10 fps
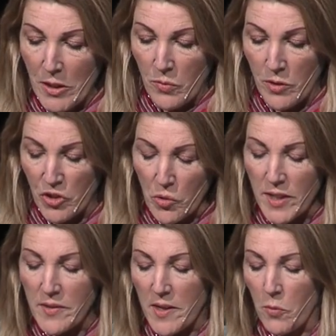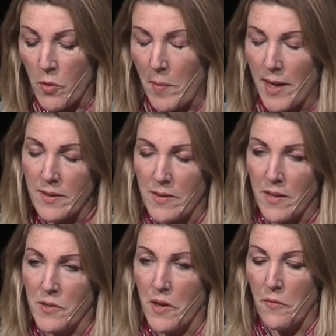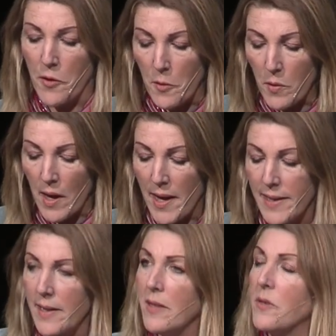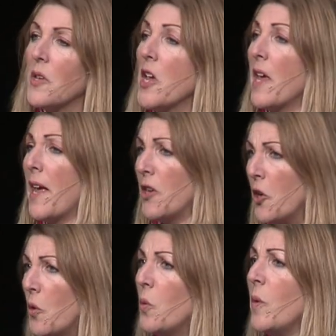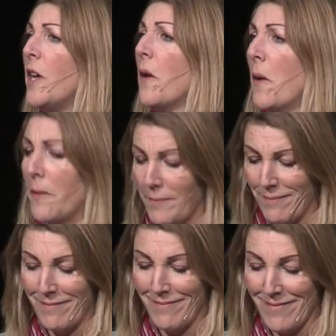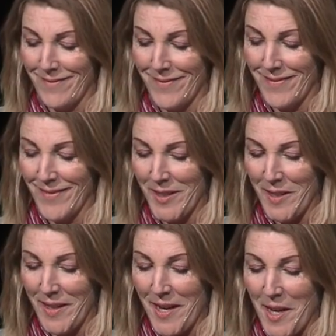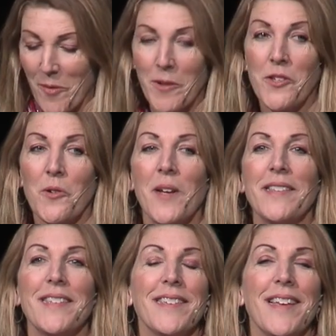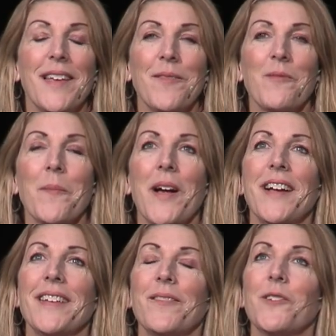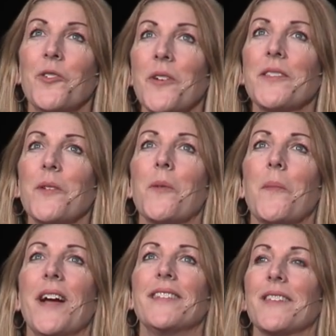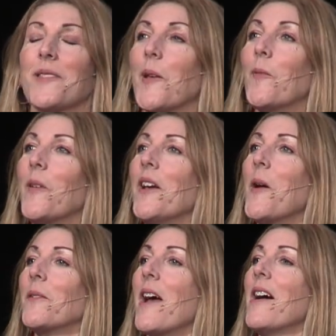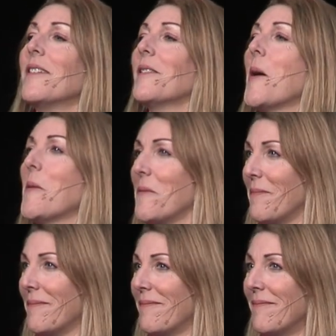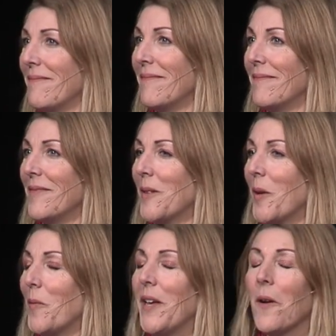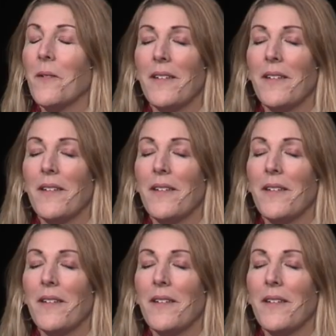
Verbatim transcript: Rejoicing reminds us of who God is and who we are. It rejoices, it remind, rejoicing reminds us that we are not alone. We are